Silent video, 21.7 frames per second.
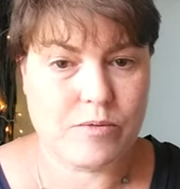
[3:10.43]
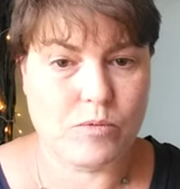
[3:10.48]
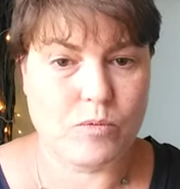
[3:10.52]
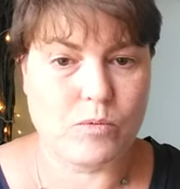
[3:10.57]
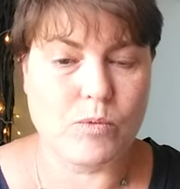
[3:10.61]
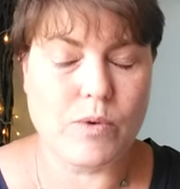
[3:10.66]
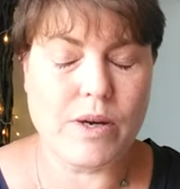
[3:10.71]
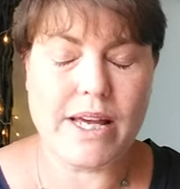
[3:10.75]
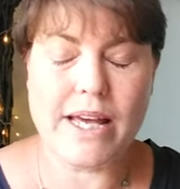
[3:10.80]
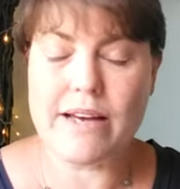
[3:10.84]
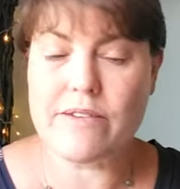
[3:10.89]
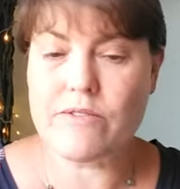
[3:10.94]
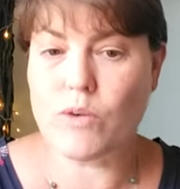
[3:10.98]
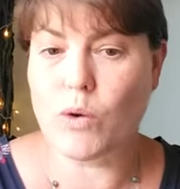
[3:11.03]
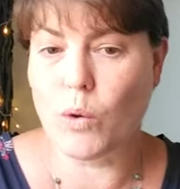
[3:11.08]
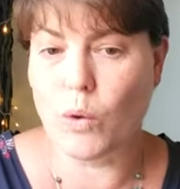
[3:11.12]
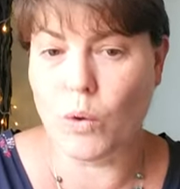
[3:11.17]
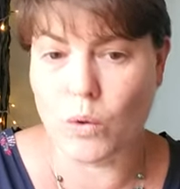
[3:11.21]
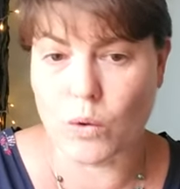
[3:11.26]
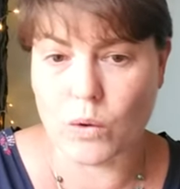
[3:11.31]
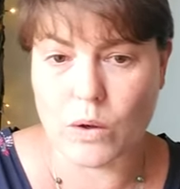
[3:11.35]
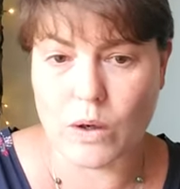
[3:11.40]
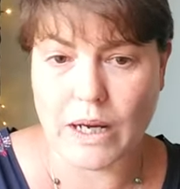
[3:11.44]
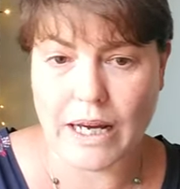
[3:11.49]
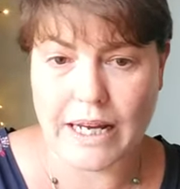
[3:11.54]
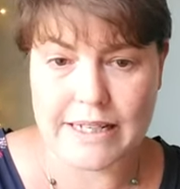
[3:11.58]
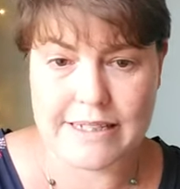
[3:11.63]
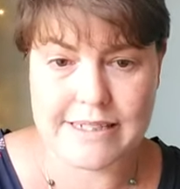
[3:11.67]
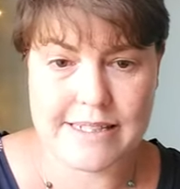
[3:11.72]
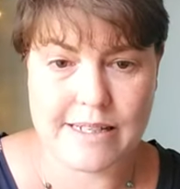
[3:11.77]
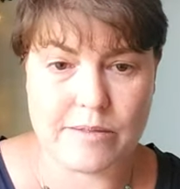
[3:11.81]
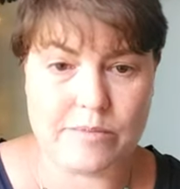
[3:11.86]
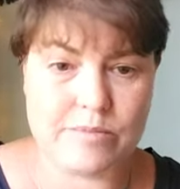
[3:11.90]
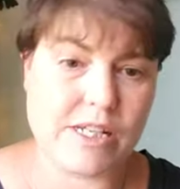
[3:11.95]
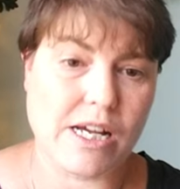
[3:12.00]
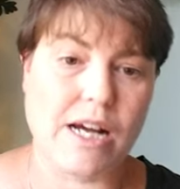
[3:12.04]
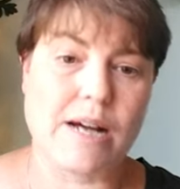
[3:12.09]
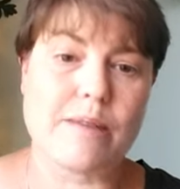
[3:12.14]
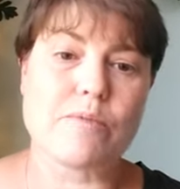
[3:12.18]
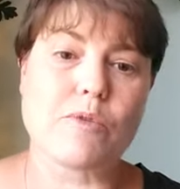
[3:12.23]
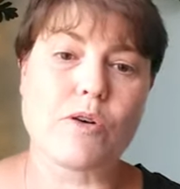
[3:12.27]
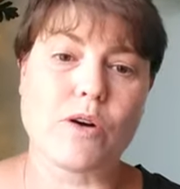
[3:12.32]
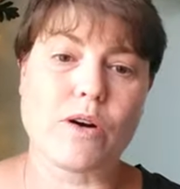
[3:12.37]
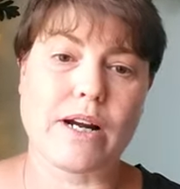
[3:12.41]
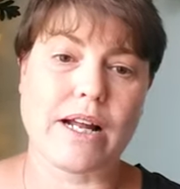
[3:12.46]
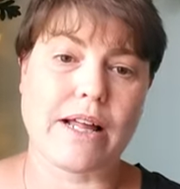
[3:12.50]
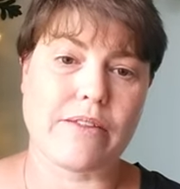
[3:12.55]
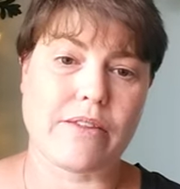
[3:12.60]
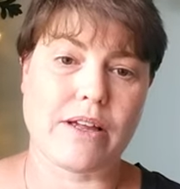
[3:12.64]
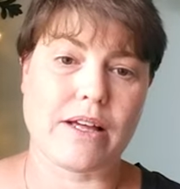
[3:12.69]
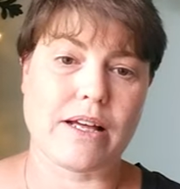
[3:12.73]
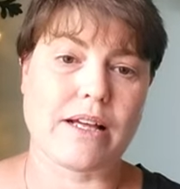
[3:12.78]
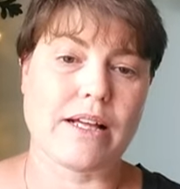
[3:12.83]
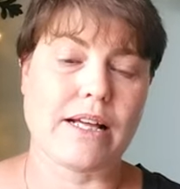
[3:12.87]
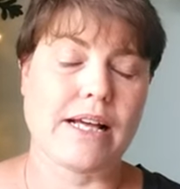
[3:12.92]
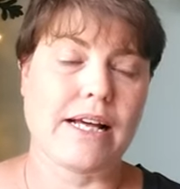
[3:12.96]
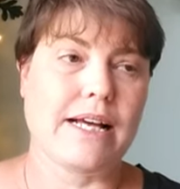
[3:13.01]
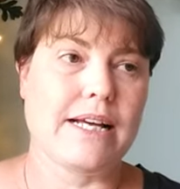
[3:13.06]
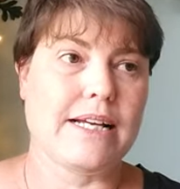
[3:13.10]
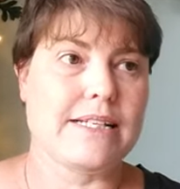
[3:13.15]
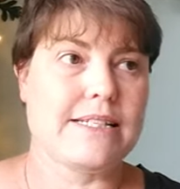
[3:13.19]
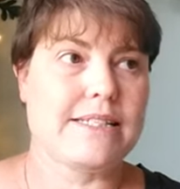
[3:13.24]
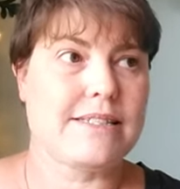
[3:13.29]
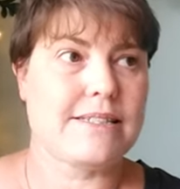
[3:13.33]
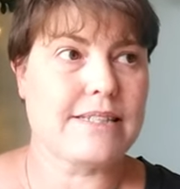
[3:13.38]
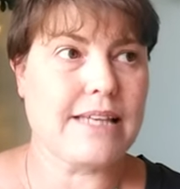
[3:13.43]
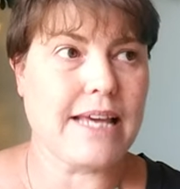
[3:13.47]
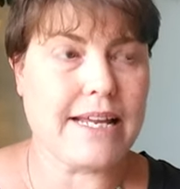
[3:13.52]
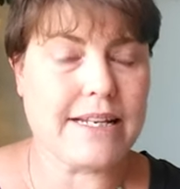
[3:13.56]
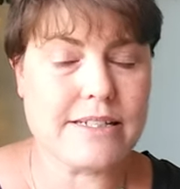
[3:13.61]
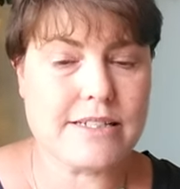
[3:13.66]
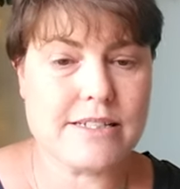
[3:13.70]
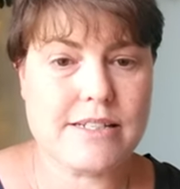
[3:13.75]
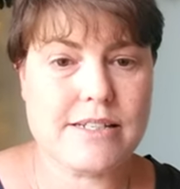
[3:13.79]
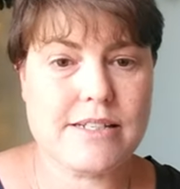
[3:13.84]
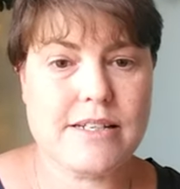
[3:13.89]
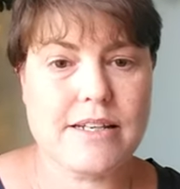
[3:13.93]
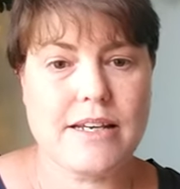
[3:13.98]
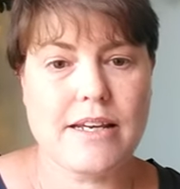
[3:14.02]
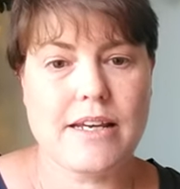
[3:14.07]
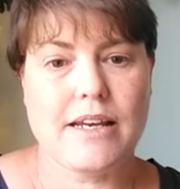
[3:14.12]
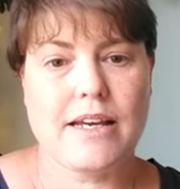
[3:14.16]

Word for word: We have all, at some time or another, sent